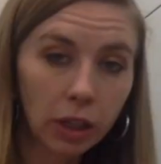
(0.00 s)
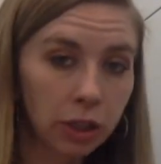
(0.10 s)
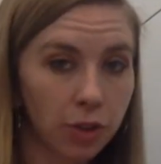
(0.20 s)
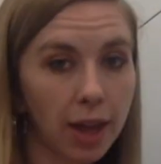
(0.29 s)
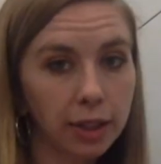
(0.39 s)

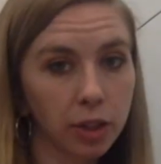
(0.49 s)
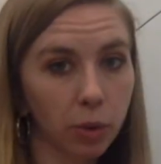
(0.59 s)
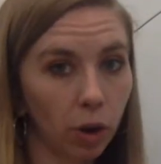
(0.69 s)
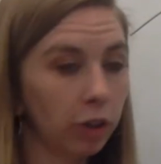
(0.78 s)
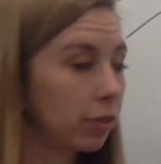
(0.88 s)
So that's the
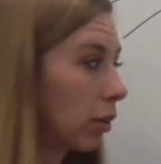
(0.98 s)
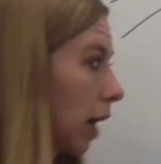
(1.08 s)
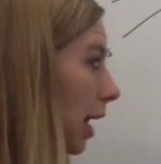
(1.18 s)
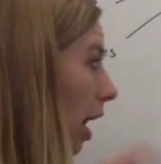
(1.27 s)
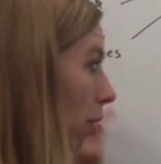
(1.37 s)
workflow
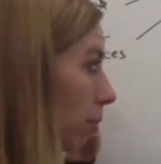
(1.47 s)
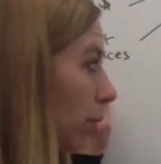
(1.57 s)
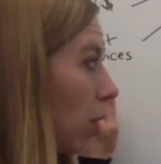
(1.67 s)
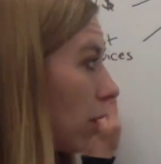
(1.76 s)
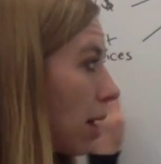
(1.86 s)
right now.
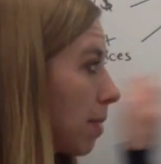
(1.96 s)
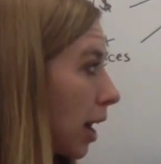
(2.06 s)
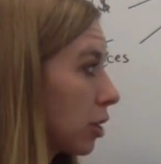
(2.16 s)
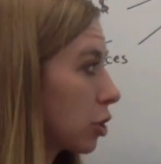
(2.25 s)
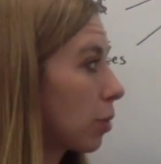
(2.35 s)
Program
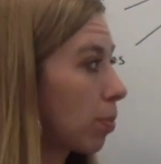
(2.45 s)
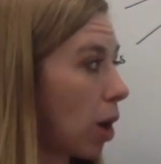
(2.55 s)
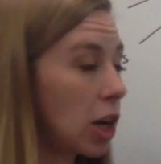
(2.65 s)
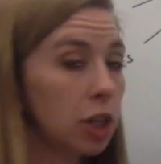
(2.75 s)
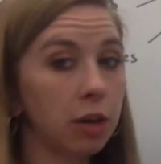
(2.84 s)
manager,
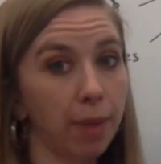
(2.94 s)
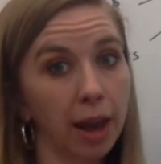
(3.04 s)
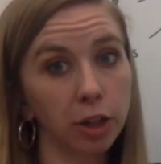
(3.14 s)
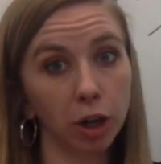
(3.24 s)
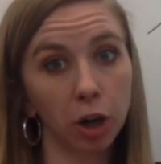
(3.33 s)
project
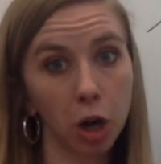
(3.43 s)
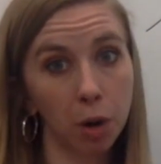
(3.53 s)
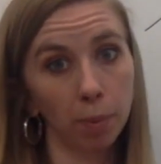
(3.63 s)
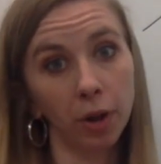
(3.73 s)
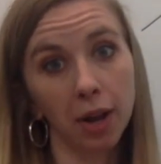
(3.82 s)
manager,
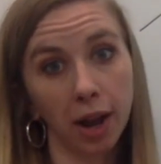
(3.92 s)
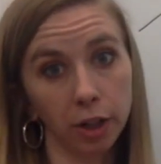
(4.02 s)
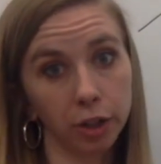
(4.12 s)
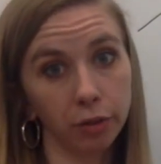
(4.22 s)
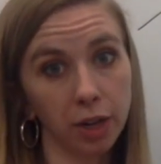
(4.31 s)

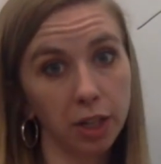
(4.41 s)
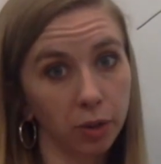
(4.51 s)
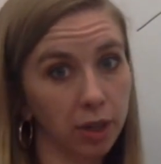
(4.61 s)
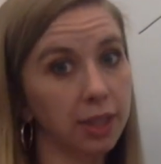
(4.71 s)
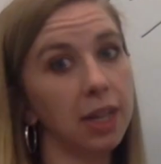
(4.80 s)
production
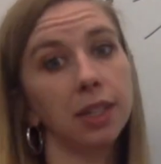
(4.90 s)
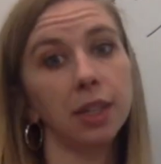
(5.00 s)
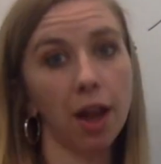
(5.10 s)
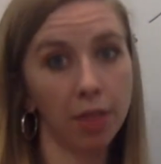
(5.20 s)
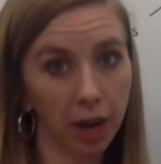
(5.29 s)

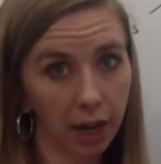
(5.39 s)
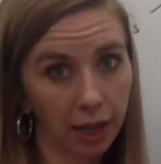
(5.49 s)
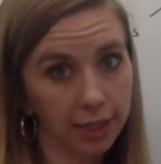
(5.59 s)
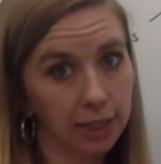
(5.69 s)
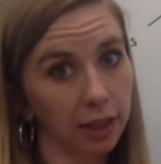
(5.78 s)
resources, and then it
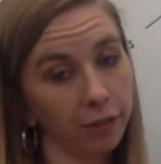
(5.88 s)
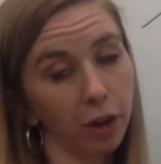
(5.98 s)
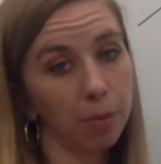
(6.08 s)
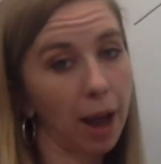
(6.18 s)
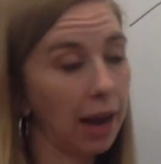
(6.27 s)
gets
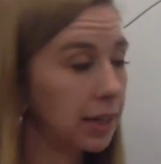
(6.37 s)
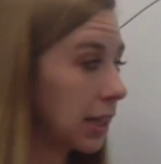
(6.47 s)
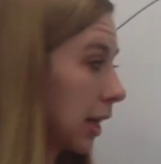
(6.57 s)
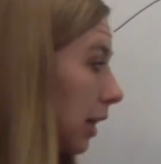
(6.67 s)
delivered back to the